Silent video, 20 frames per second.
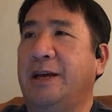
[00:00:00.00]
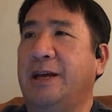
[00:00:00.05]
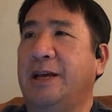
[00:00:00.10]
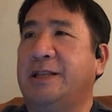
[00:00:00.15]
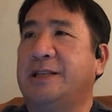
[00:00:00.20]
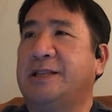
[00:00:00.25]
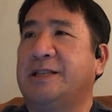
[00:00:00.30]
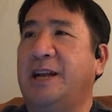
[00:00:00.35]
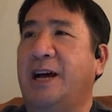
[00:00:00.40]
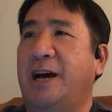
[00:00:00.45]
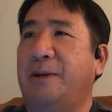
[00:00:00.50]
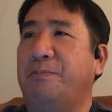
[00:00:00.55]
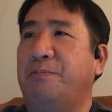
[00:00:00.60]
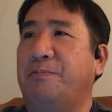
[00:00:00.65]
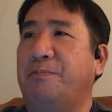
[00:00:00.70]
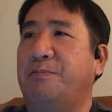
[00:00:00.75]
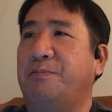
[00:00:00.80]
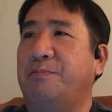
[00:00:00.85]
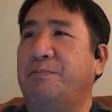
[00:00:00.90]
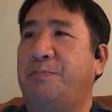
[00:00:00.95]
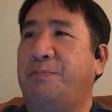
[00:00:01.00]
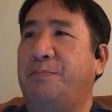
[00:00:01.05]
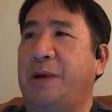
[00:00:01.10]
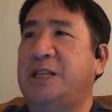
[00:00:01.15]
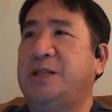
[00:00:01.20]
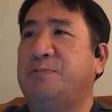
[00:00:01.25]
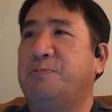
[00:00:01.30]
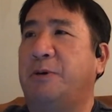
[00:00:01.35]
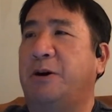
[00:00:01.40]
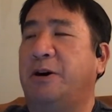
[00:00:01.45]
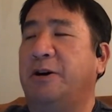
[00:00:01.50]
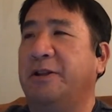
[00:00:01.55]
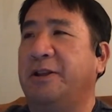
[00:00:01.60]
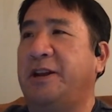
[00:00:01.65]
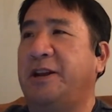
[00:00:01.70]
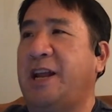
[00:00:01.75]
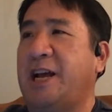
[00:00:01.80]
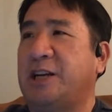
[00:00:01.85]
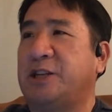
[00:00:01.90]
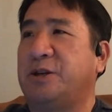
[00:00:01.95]
It's not baseball, the
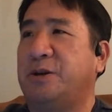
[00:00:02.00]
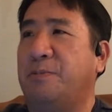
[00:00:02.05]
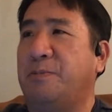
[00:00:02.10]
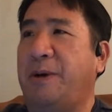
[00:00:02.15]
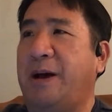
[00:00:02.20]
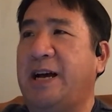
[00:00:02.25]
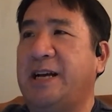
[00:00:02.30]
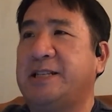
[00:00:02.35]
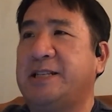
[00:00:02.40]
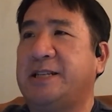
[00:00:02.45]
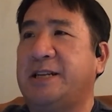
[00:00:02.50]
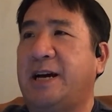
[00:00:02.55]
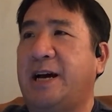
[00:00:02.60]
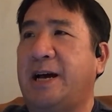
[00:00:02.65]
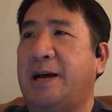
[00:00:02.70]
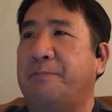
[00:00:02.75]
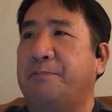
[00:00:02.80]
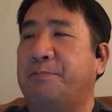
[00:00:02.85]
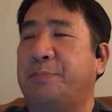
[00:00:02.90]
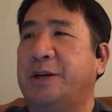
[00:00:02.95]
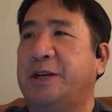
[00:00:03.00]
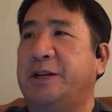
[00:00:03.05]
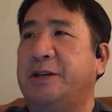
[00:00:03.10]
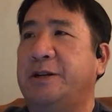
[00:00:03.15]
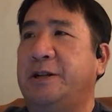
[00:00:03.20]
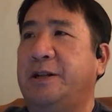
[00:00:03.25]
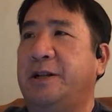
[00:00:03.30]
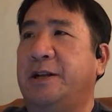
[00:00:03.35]
national pastime, but